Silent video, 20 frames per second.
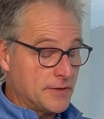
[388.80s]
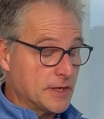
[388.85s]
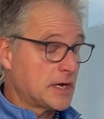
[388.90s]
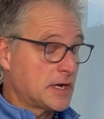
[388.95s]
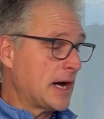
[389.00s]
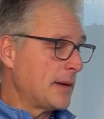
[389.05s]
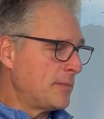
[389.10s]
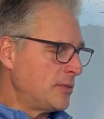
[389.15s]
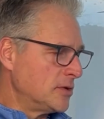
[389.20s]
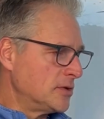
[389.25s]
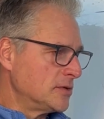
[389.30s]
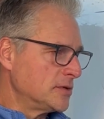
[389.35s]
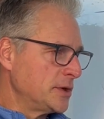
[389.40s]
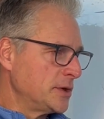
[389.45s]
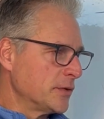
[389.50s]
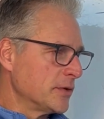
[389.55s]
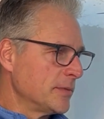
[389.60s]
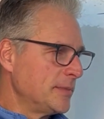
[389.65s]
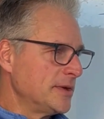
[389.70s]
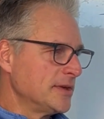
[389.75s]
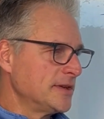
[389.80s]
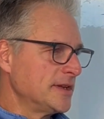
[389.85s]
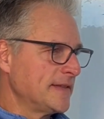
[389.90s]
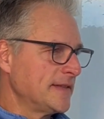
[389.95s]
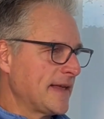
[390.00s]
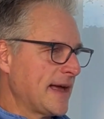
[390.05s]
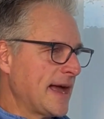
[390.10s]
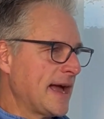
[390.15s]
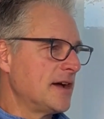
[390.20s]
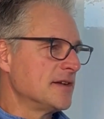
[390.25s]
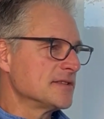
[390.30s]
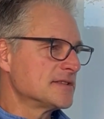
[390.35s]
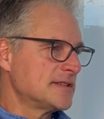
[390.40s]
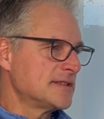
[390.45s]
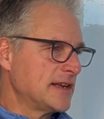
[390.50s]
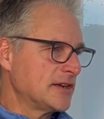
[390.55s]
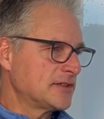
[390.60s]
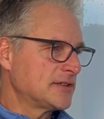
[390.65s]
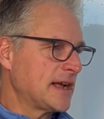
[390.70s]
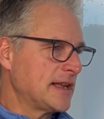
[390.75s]
couple who were building the house,
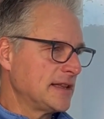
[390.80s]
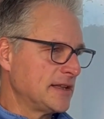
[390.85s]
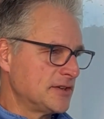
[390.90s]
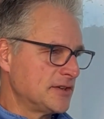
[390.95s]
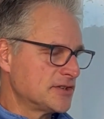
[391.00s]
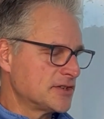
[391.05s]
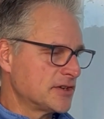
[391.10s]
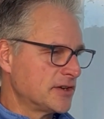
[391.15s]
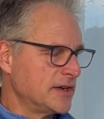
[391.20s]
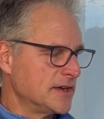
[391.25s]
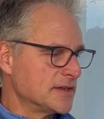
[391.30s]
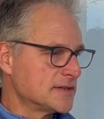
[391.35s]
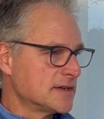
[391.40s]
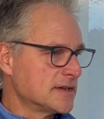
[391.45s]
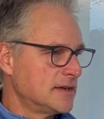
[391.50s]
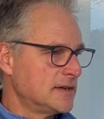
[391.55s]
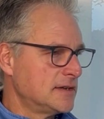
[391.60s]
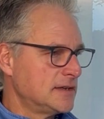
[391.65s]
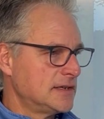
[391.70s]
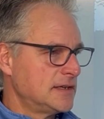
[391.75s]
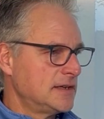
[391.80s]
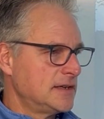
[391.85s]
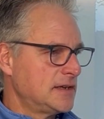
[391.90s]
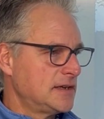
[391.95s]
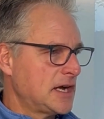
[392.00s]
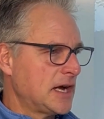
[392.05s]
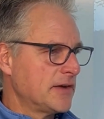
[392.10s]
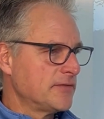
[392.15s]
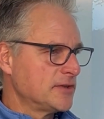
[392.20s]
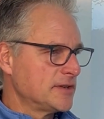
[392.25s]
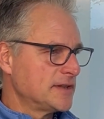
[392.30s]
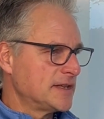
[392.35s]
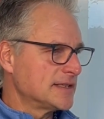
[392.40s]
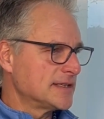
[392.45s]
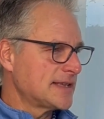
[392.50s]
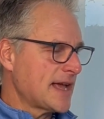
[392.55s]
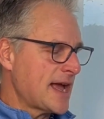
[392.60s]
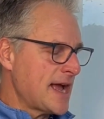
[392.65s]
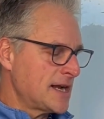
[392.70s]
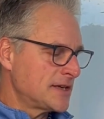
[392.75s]
their title insurance covered
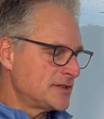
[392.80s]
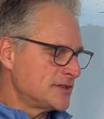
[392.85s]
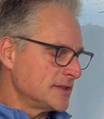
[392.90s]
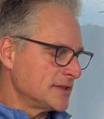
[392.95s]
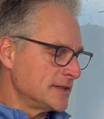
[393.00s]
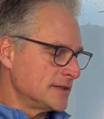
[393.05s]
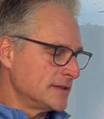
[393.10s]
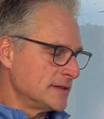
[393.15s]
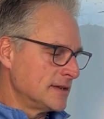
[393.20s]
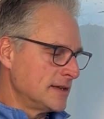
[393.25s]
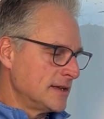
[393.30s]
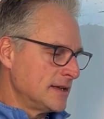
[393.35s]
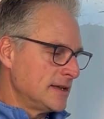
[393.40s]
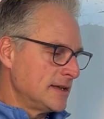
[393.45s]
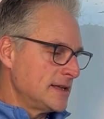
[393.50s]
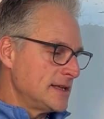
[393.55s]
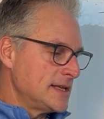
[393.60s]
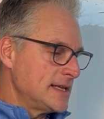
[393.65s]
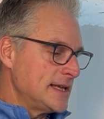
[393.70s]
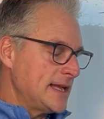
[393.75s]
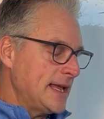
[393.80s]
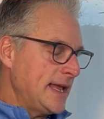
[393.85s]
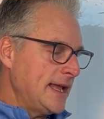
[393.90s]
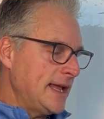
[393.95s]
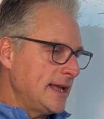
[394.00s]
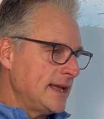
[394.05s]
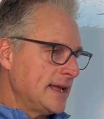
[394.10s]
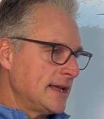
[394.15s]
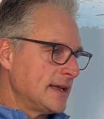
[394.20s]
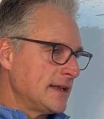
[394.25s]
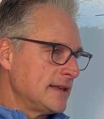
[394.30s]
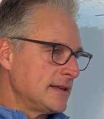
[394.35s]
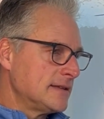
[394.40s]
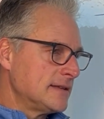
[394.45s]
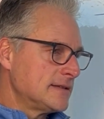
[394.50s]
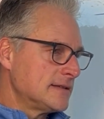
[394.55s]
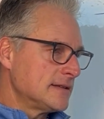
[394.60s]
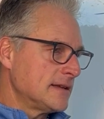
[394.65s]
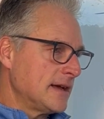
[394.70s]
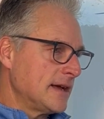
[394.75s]
this action,
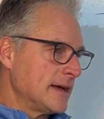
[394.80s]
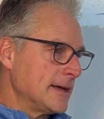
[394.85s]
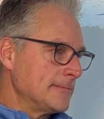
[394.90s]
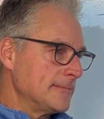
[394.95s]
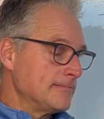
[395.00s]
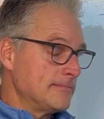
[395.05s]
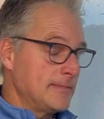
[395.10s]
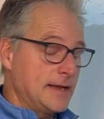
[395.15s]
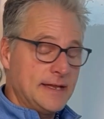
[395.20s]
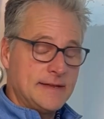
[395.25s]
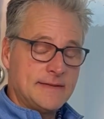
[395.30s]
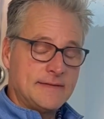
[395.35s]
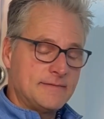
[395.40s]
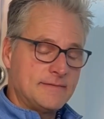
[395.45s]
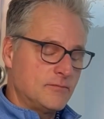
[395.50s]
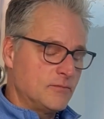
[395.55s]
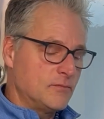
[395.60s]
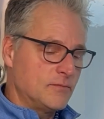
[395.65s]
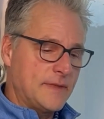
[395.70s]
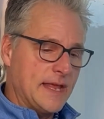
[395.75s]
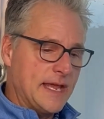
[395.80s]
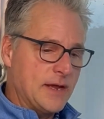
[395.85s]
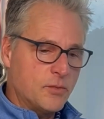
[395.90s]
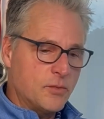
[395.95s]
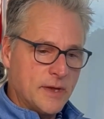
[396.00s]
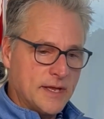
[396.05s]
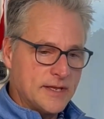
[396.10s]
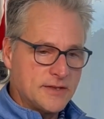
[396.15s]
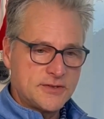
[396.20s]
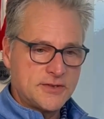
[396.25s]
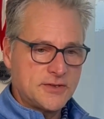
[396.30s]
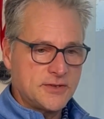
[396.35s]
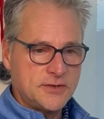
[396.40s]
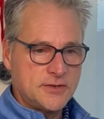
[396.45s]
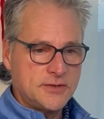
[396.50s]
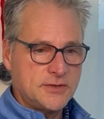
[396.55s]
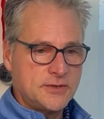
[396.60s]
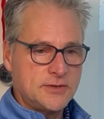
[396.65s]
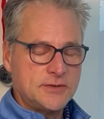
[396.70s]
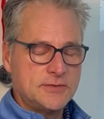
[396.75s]
and they went
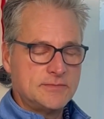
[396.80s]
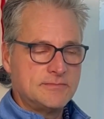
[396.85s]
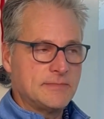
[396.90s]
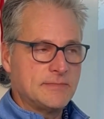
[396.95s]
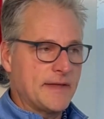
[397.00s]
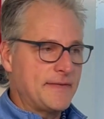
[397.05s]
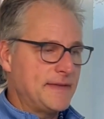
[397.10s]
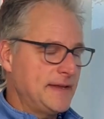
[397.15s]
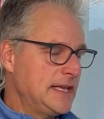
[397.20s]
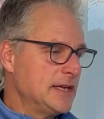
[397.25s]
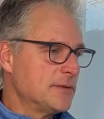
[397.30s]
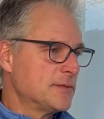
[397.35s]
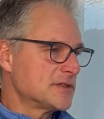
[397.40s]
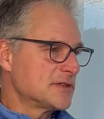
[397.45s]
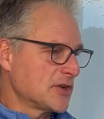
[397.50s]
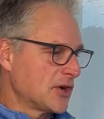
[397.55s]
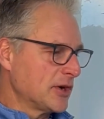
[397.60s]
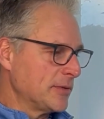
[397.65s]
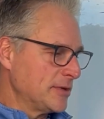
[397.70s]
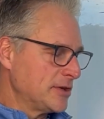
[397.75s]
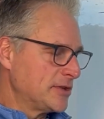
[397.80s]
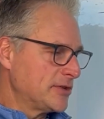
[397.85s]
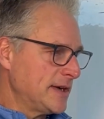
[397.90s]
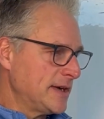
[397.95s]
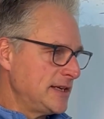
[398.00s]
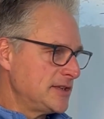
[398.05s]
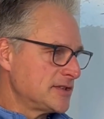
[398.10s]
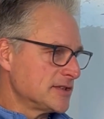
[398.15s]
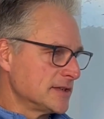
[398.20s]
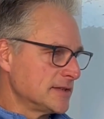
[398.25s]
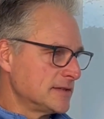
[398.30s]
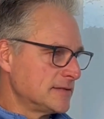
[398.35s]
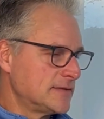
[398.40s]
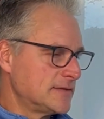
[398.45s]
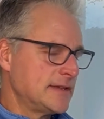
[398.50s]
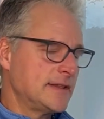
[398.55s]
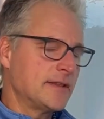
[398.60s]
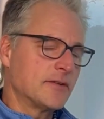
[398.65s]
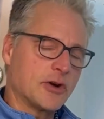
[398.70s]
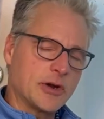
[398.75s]
to, I think it was arbitration. It's
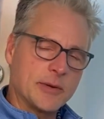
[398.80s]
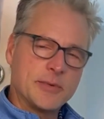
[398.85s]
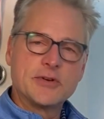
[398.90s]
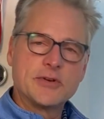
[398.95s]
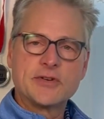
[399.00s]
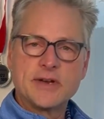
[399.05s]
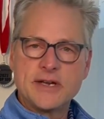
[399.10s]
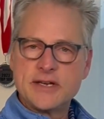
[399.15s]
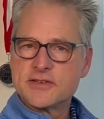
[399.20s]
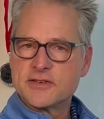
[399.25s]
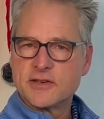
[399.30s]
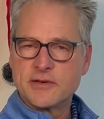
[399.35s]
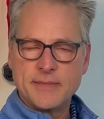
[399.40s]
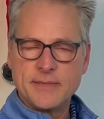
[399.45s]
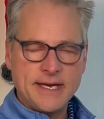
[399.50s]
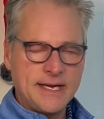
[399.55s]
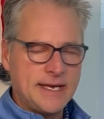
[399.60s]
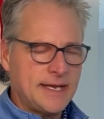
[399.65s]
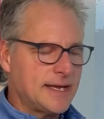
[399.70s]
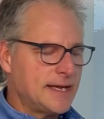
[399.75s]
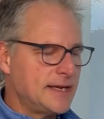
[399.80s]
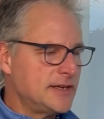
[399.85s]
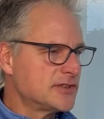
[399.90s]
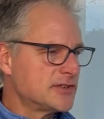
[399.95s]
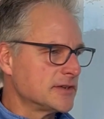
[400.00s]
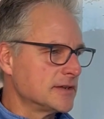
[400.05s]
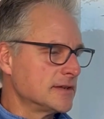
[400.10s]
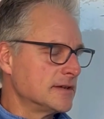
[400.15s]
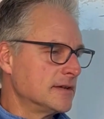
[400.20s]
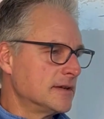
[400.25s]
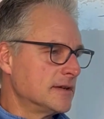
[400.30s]
either arbitration or mediation,